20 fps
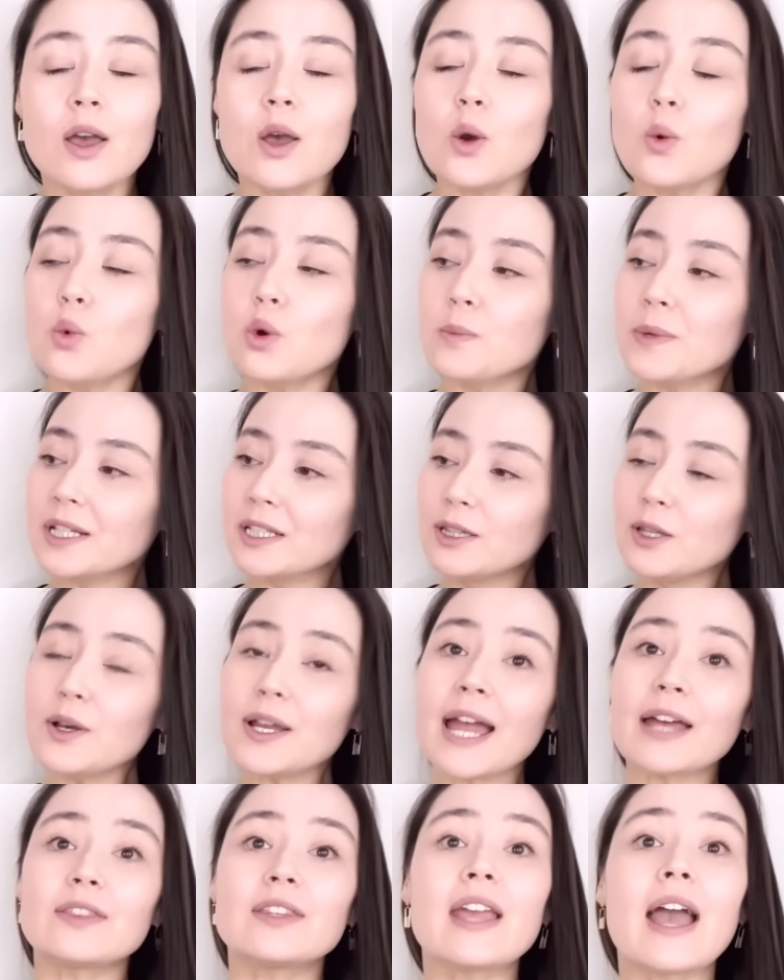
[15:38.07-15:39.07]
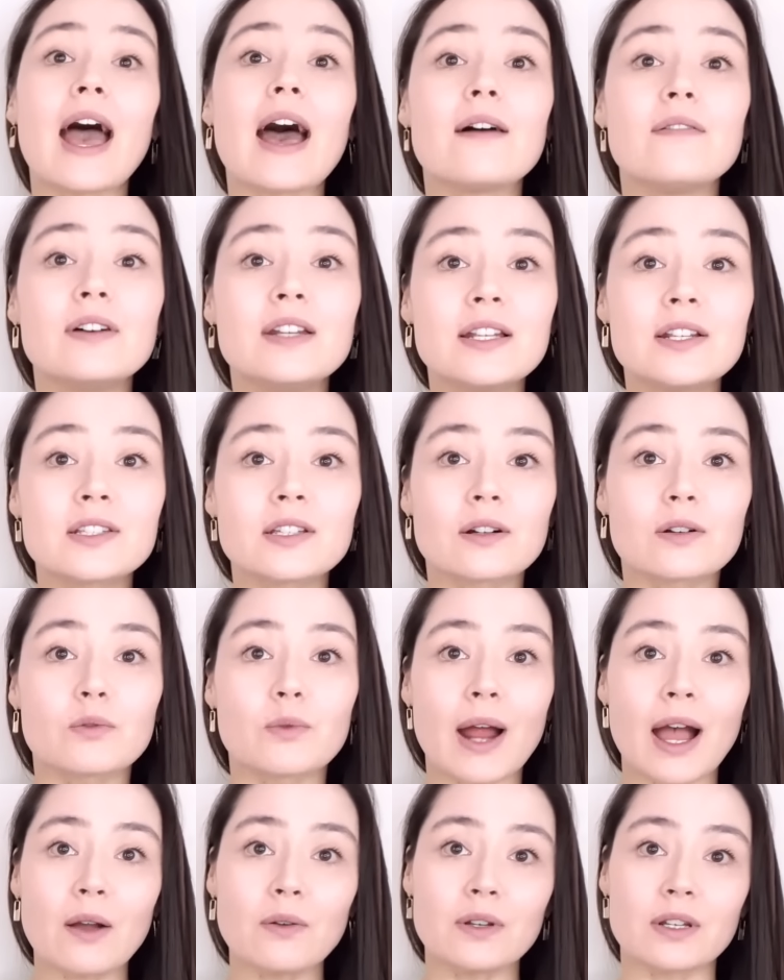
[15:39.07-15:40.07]
When we look at the evidence
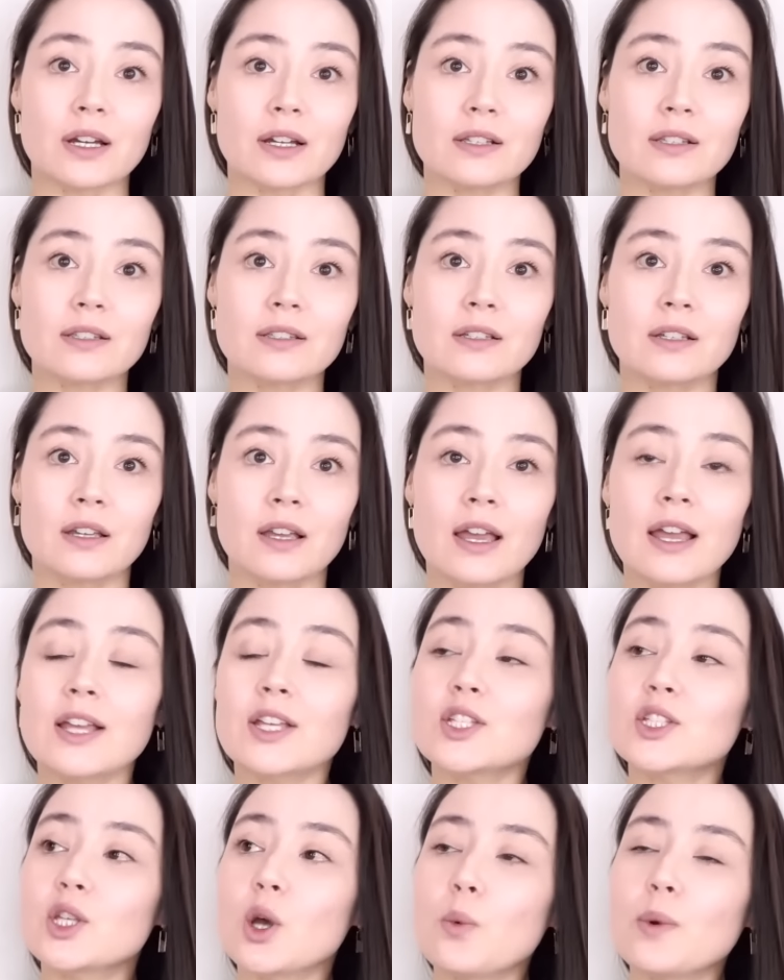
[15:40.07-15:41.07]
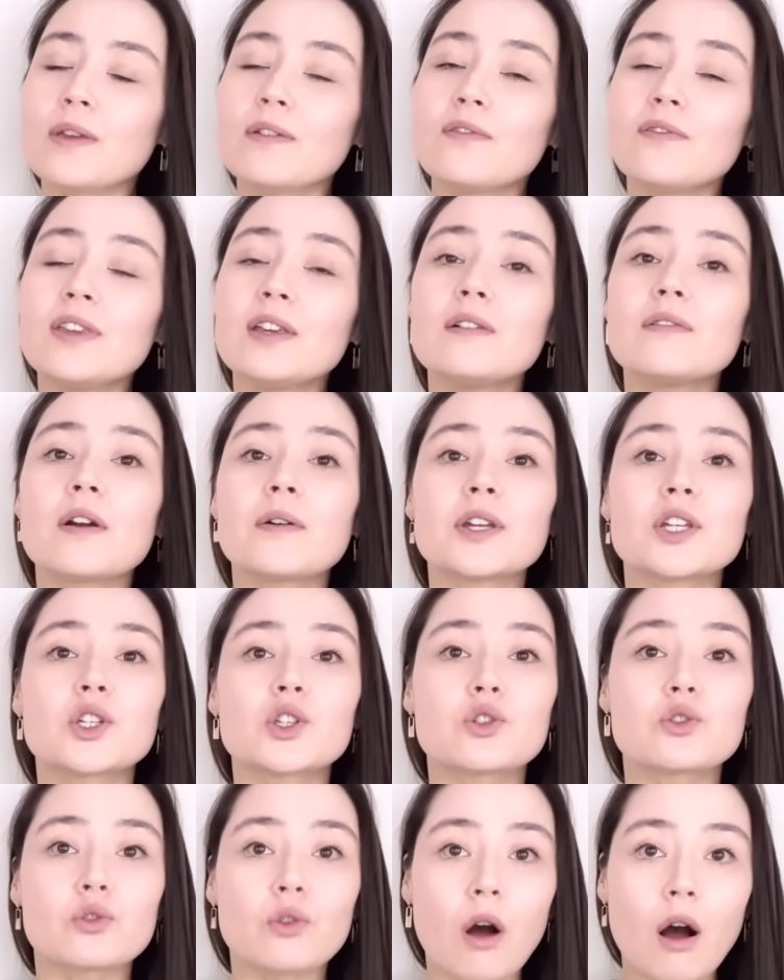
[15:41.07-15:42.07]
around us, so we feel very
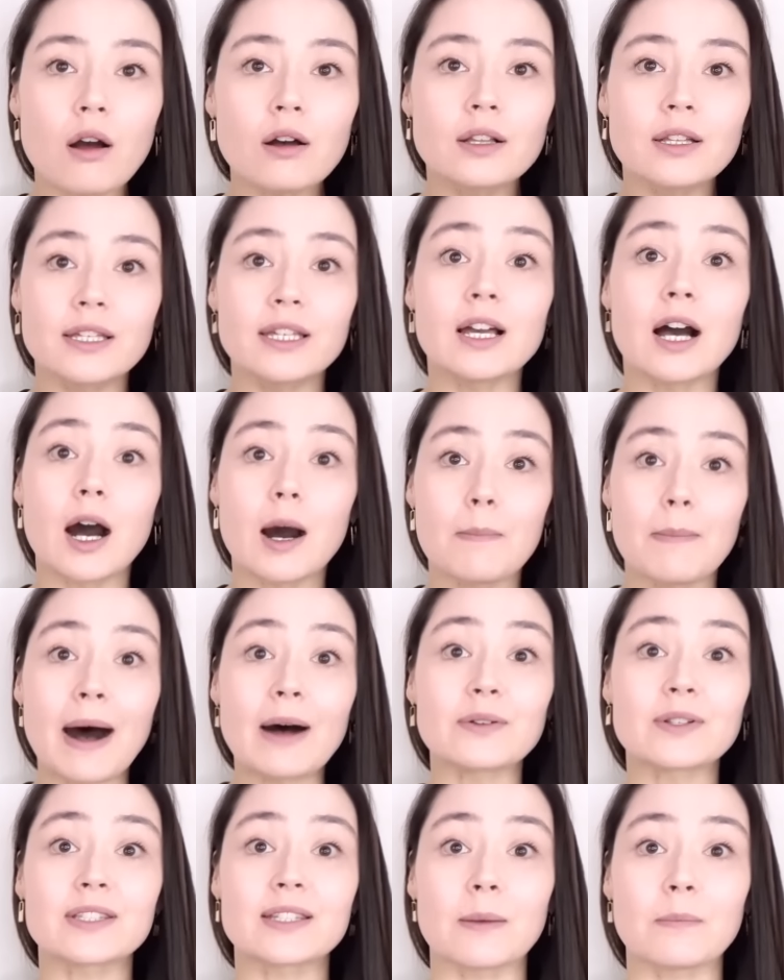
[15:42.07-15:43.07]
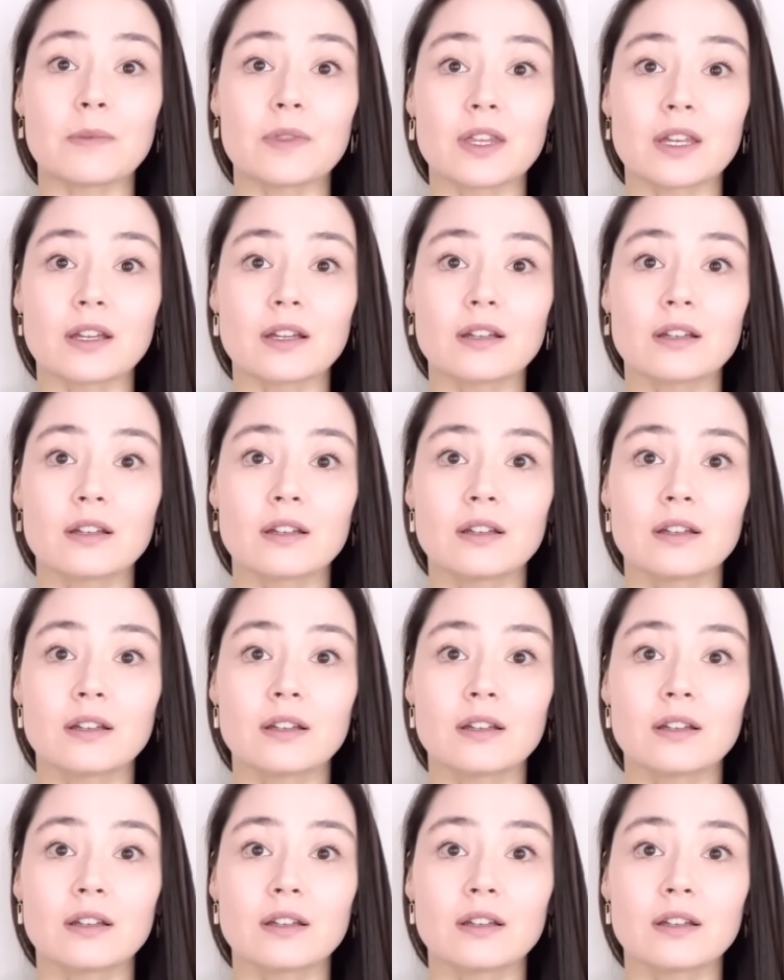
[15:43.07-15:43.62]
strongly about something.